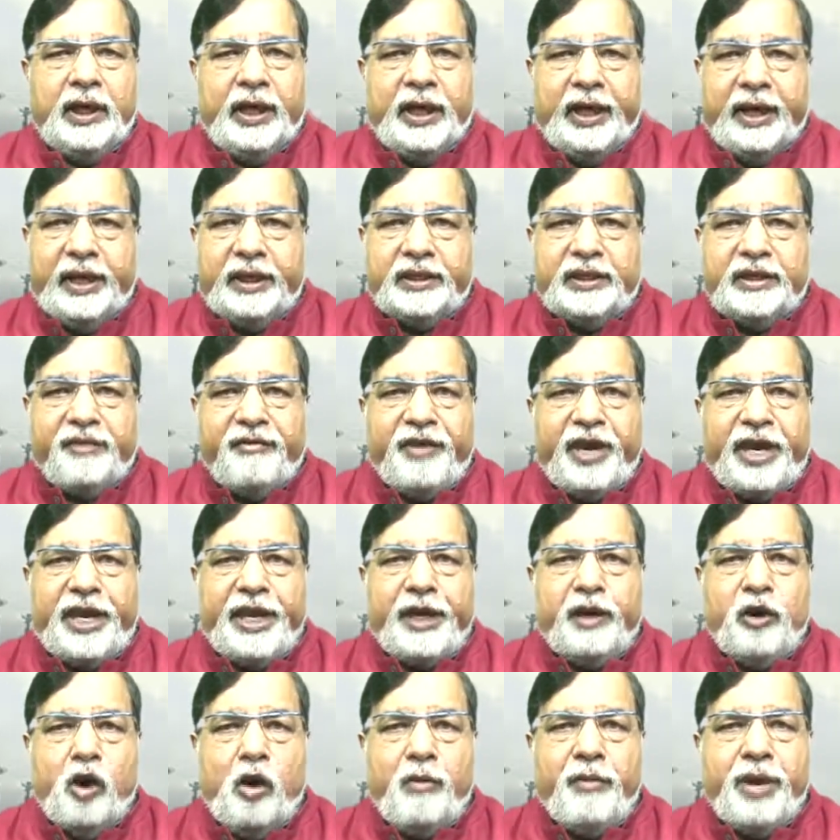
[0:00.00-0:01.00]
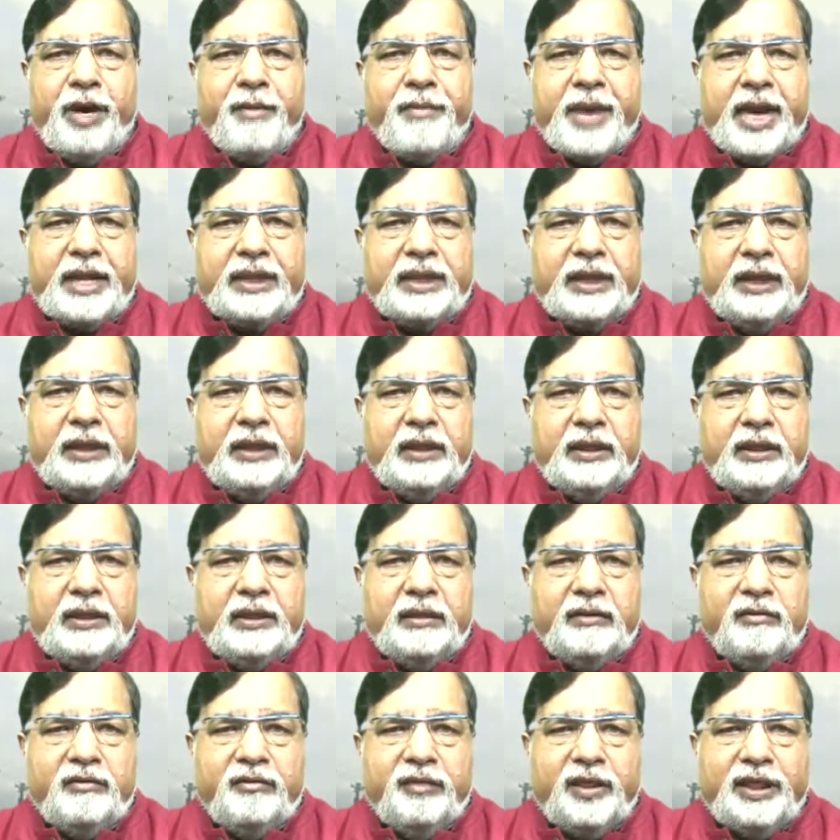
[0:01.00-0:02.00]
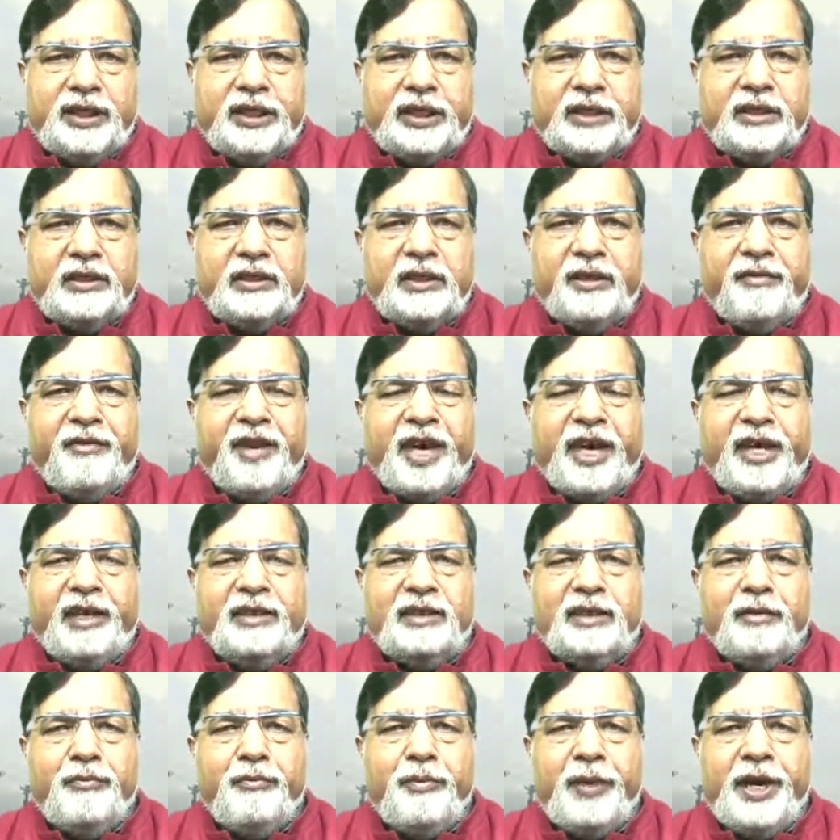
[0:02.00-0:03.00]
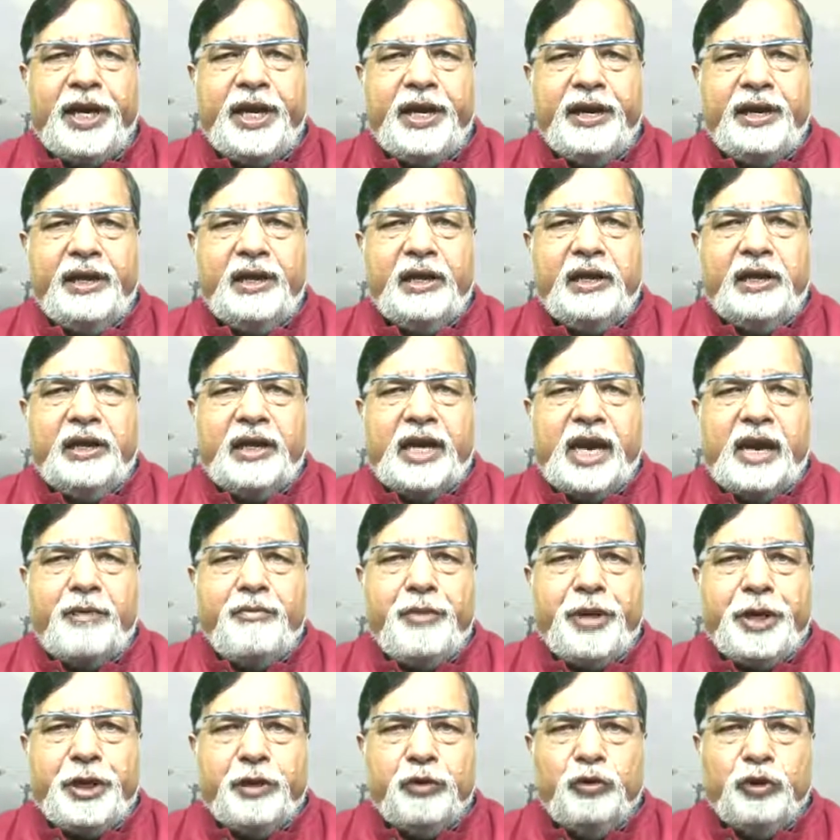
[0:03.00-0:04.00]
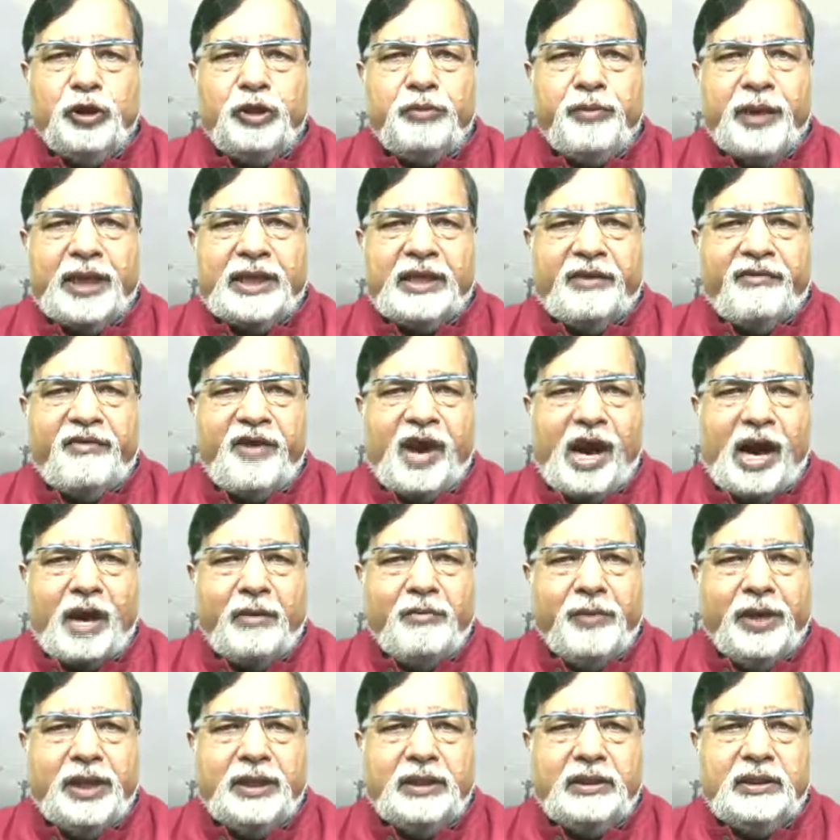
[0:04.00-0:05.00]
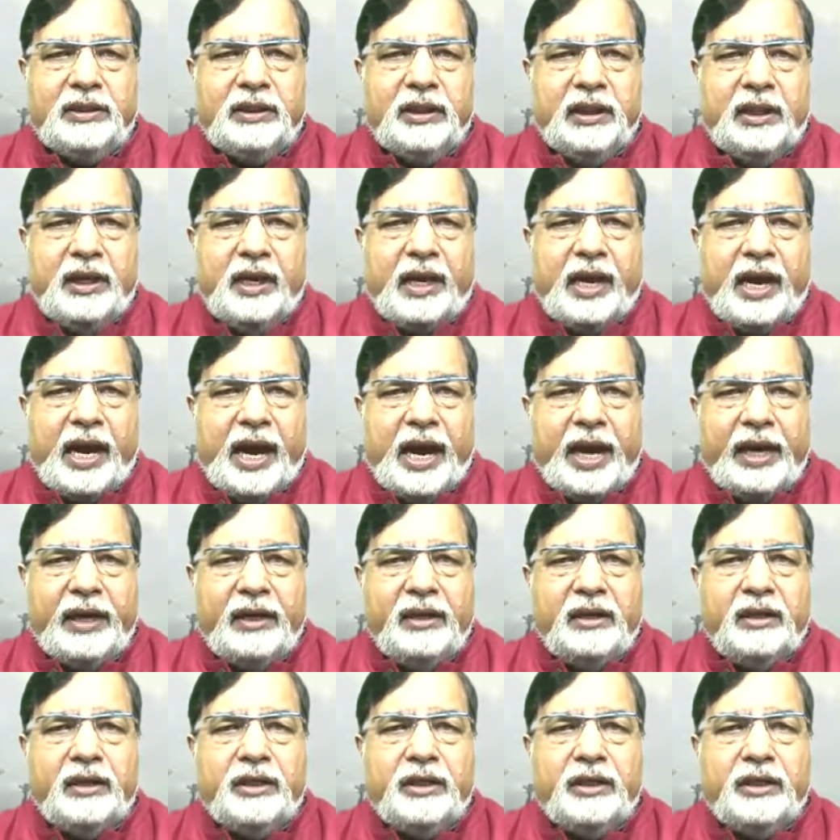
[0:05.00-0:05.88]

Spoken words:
It is a very common method which is very simply can be used by the farmers, and